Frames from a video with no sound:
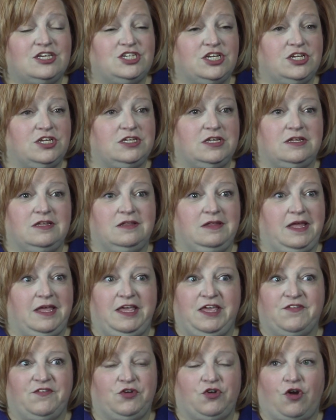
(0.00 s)

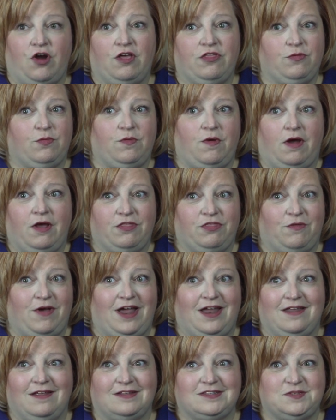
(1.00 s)
Even her
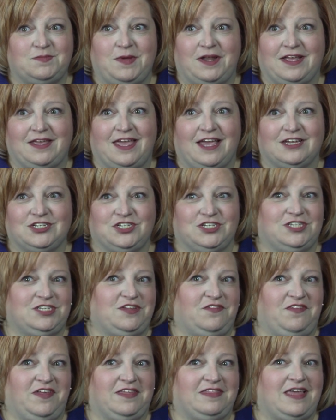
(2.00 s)
arthritis medication,
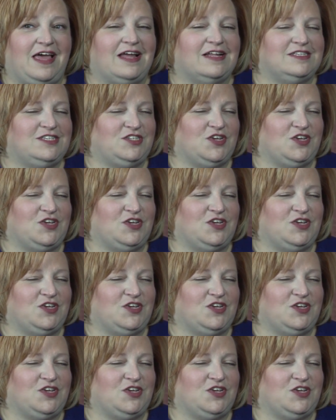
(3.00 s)
stuff like that.